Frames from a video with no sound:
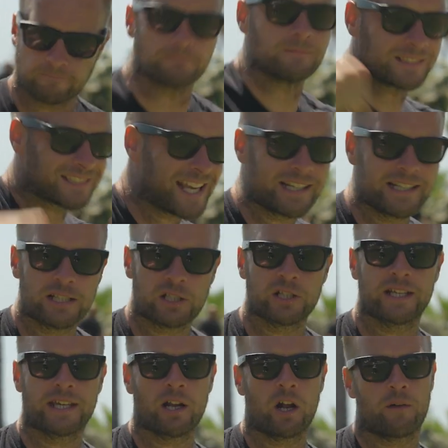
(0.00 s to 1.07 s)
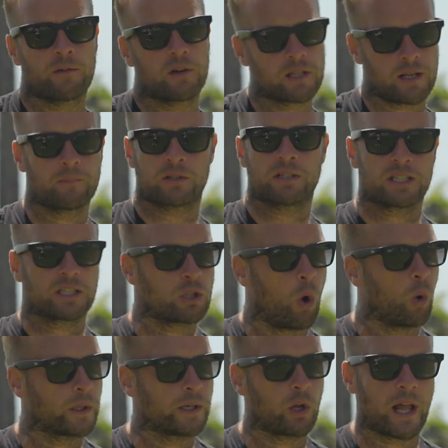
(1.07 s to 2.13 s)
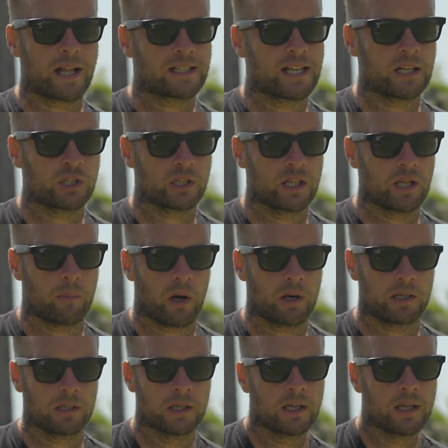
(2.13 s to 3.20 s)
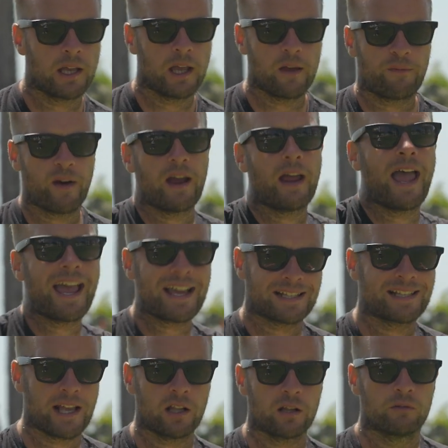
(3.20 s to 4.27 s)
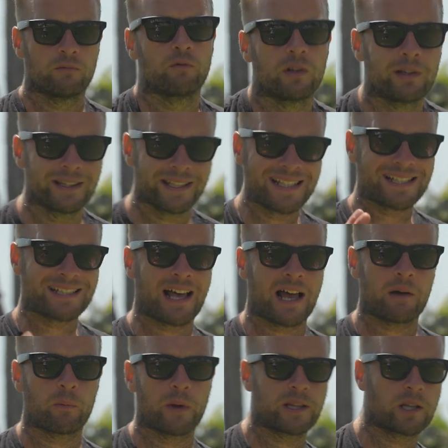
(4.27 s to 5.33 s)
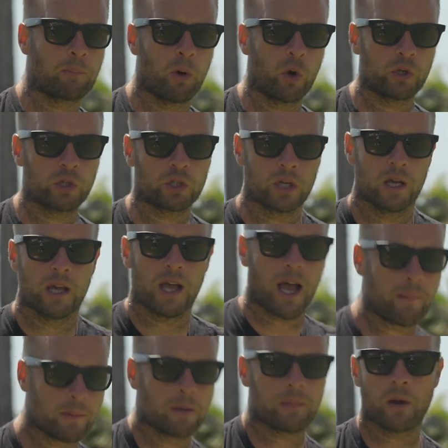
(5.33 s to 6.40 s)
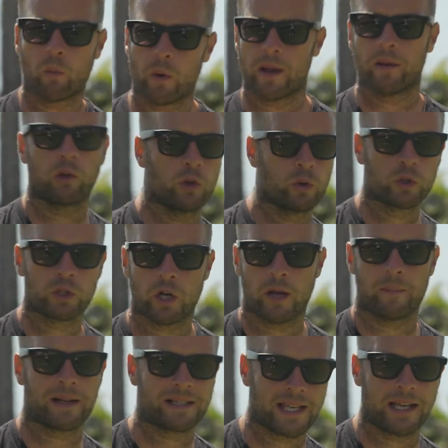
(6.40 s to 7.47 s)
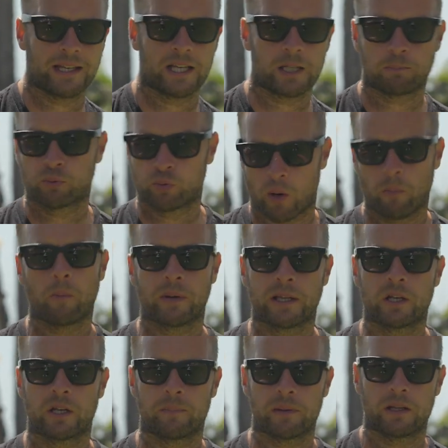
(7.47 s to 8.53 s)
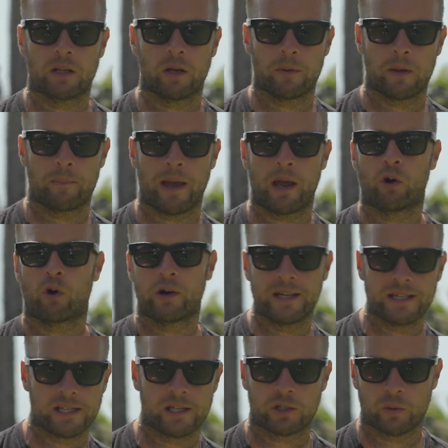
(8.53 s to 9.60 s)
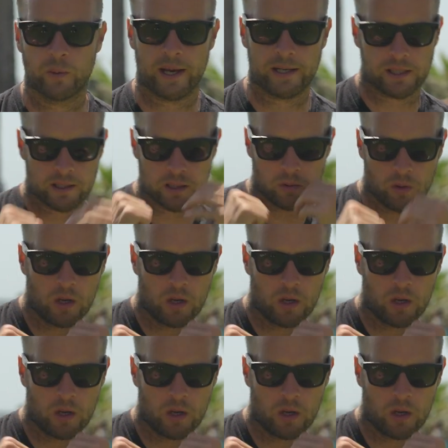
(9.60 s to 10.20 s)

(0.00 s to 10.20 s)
technique's going to get off because I'm holding all that tension in the body. If I exhale and release that with the punch, I'm going to be way looser and my technique's probably going to be a little bit better or easier to execute.